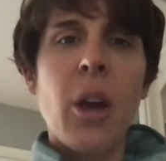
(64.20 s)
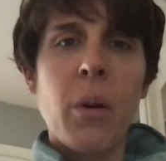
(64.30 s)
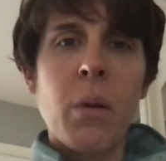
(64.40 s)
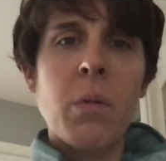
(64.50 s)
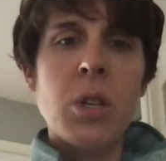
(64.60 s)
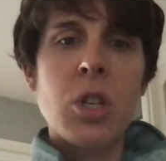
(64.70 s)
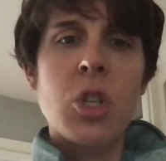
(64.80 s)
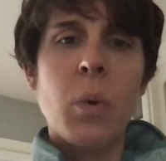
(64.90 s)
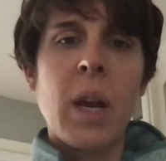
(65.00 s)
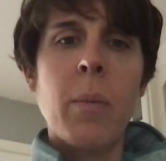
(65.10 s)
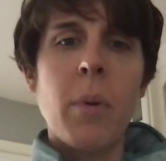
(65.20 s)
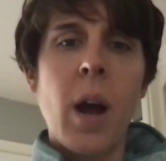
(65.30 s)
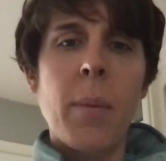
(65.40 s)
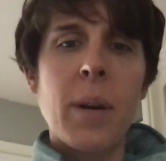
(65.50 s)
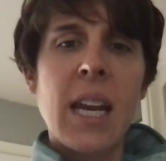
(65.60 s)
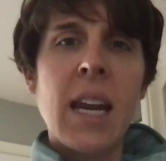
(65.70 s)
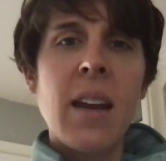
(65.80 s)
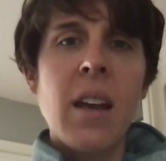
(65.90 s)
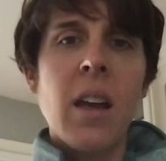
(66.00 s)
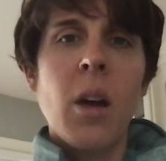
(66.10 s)
owned joint
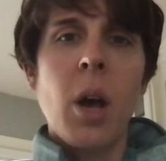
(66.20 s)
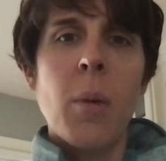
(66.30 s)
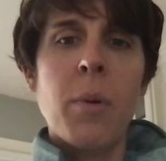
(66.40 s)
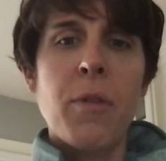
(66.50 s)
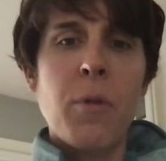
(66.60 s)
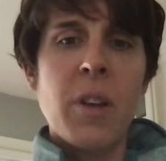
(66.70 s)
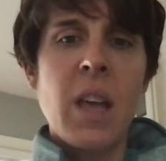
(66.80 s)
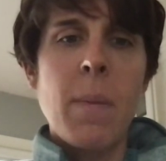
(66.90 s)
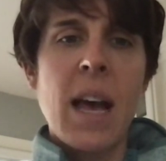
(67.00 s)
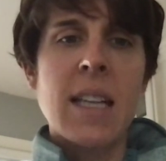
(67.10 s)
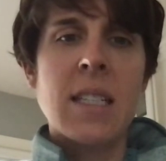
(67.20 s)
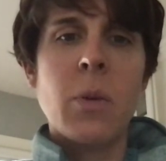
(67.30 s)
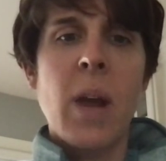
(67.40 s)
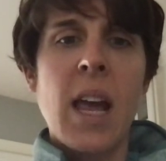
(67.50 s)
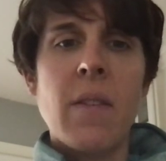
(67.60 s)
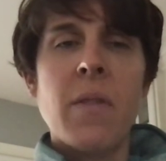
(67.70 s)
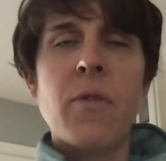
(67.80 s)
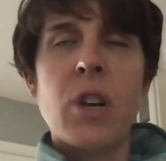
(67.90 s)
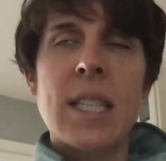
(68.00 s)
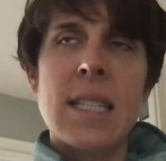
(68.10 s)
property before they passed away,
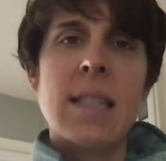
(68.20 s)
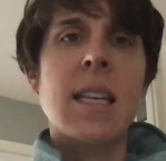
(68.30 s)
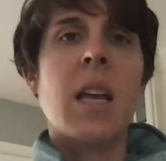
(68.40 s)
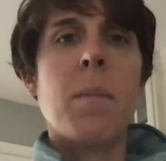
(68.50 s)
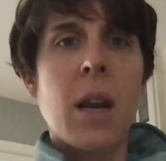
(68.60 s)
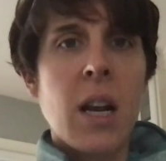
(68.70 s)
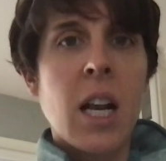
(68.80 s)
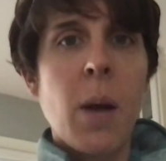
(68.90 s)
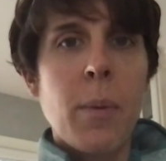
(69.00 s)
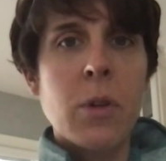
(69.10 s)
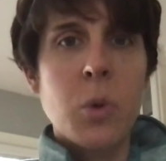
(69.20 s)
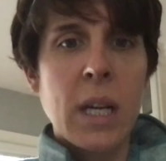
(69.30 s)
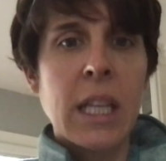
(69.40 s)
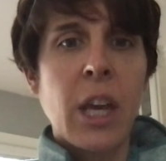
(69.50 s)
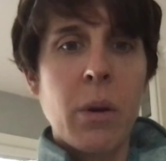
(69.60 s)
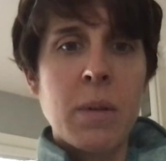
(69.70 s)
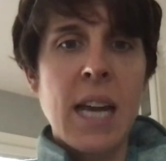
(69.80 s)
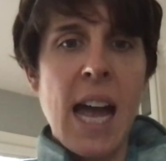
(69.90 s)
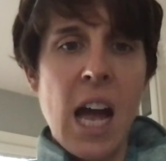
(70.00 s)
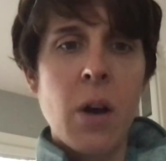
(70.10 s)
for instance, like a married couple jointly owned a
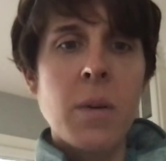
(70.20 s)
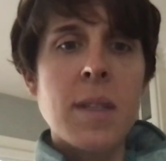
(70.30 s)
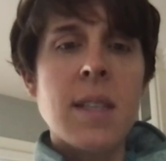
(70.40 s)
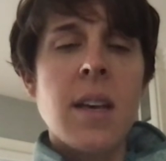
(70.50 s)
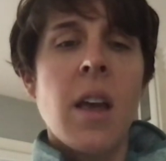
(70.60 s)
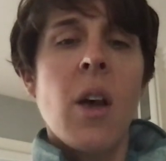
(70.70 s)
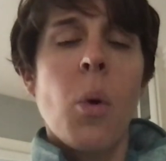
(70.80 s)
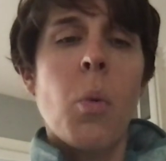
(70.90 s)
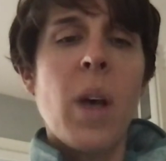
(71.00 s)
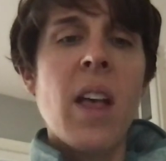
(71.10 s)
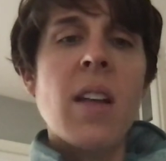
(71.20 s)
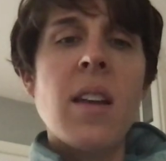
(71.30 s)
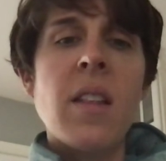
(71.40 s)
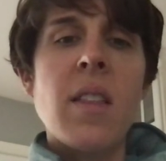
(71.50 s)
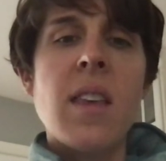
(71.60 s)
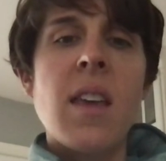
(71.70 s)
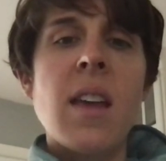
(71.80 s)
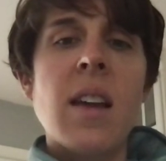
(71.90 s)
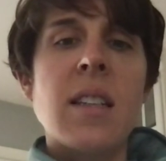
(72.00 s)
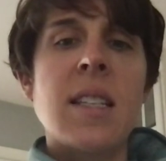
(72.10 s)
house, when
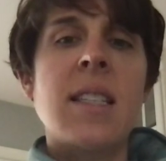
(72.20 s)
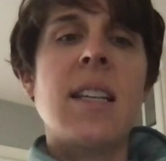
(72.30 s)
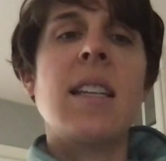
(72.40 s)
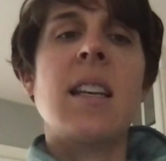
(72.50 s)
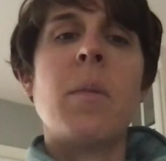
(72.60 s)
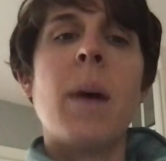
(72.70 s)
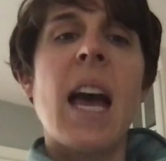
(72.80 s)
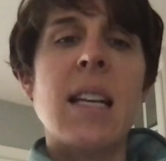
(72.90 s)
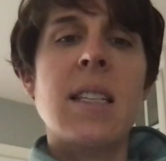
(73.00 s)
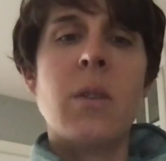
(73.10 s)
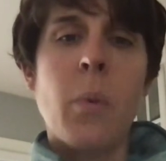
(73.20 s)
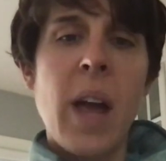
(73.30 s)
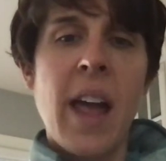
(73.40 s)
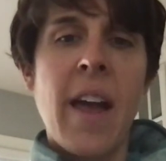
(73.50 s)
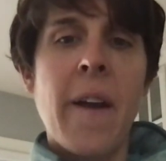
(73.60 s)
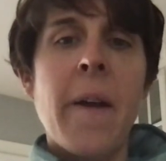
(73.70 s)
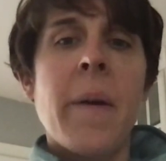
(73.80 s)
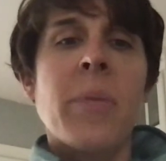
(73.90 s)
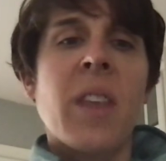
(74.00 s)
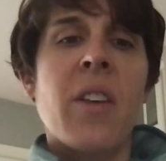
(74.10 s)
the descendant passed away,
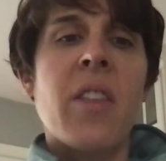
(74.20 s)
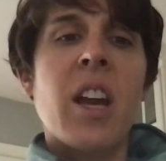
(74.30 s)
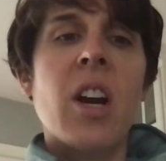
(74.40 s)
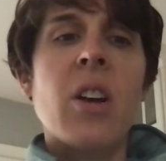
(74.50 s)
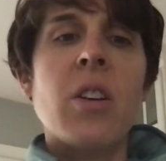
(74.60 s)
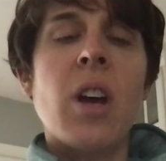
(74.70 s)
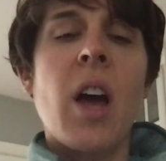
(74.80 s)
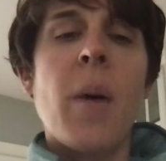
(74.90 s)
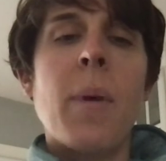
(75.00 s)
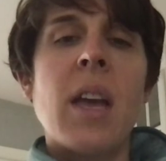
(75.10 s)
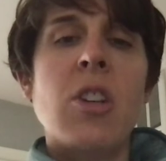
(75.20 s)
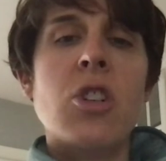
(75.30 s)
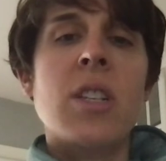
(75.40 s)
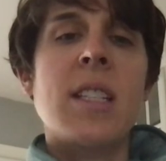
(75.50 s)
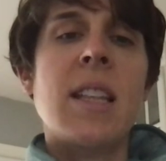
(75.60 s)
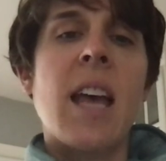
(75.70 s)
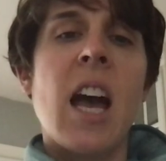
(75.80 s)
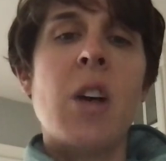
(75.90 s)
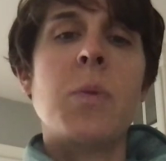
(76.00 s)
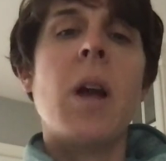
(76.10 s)
their interest in the
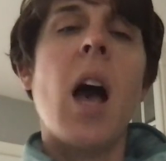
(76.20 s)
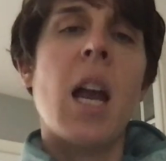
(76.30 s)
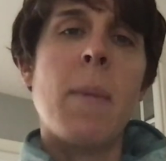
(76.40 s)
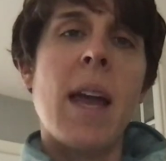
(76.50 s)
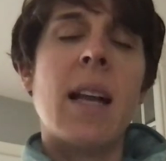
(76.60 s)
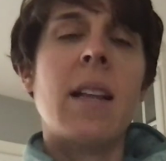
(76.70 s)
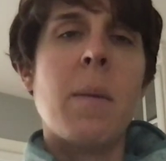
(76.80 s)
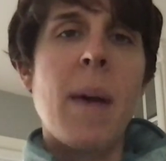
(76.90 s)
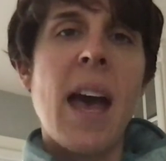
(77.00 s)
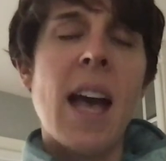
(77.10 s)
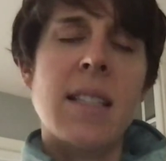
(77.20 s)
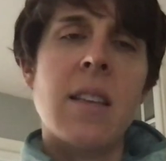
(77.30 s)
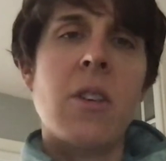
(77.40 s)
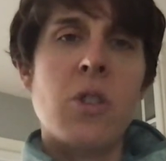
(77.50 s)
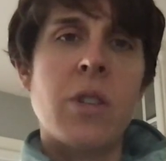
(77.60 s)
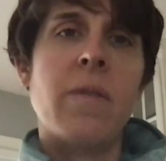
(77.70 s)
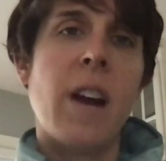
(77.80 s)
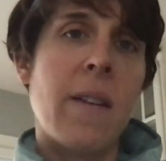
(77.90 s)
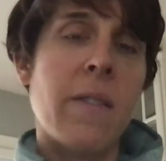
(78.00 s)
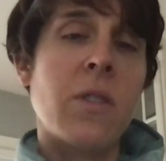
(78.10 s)
house would automatically pass to their
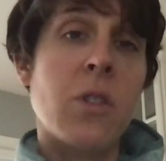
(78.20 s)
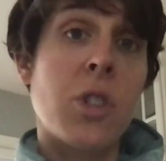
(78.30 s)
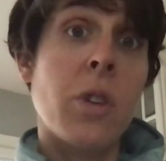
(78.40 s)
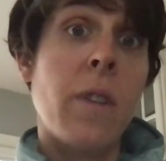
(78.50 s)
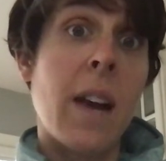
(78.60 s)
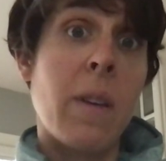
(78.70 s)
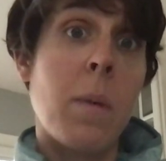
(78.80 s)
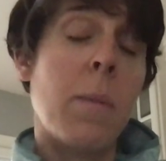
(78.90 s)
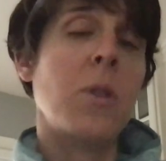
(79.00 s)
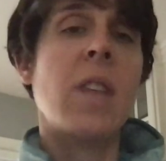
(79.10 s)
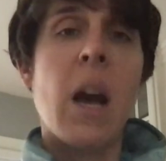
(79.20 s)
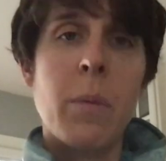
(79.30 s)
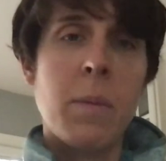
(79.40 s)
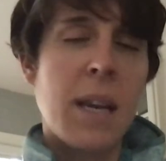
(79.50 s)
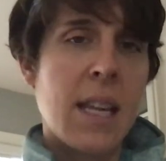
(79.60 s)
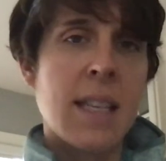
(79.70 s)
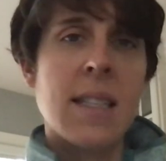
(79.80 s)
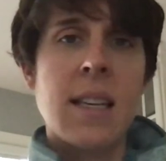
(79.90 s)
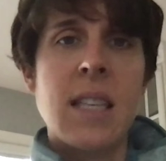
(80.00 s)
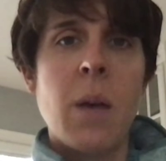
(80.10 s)
surviving members. That would be, in
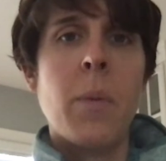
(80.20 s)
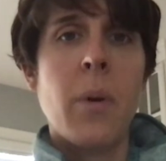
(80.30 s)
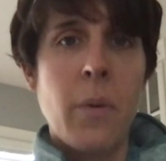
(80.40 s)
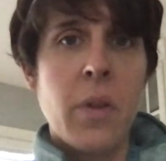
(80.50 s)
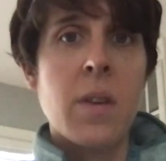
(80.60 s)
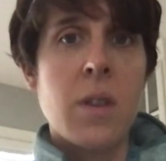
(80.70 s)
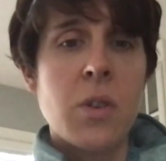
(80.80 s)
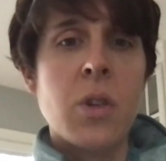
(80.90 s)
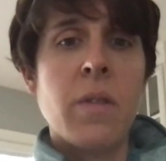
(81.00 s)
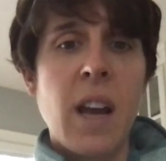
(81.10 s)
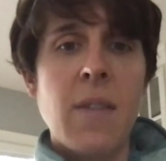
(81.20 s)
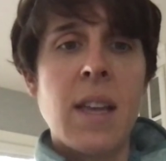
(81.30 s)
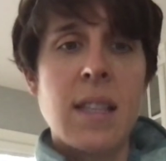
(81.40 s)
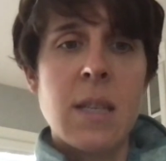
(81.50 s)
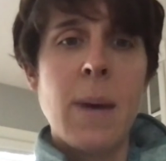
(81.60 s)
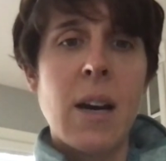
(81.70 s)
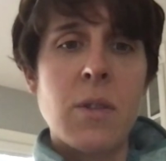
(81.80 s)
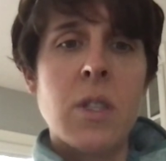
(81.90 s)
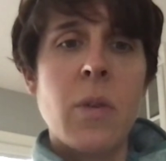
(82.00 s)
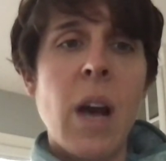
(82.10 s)
this example, the surviving
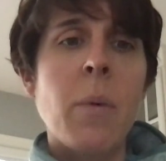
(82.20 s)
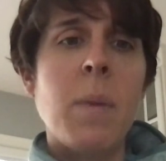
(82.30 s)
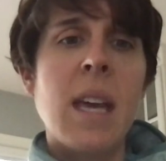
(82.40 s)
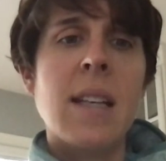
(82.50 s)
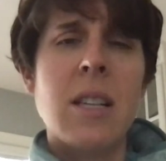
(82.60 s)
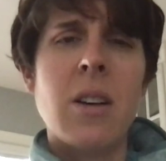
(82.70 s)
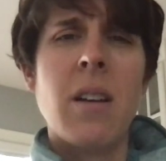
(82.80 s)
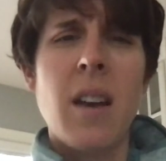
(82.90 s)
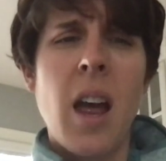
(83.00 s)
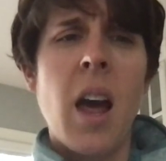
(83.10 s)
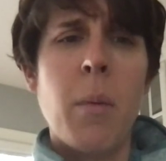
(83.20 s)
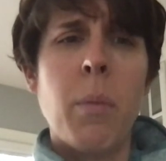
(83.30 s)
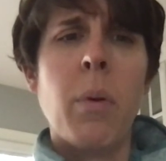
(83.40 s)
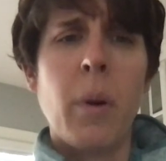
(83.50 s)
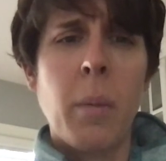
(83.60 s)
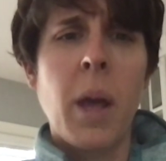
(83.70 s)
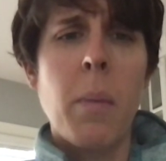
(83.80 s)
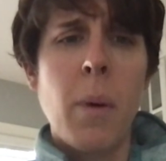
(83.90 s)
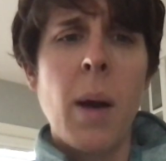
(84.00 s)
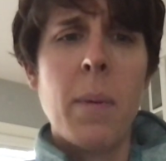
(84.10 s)
spouse. So that would be considered a
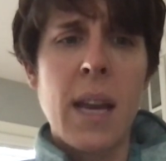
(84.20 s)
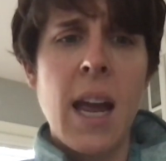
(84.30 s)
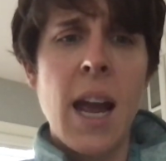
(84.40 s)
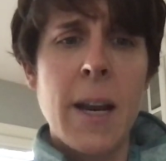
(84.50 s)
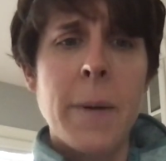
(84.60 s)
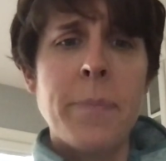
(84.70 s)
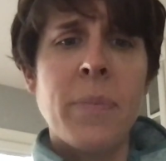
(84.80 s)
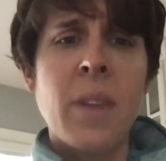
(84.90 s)
non-probate property item.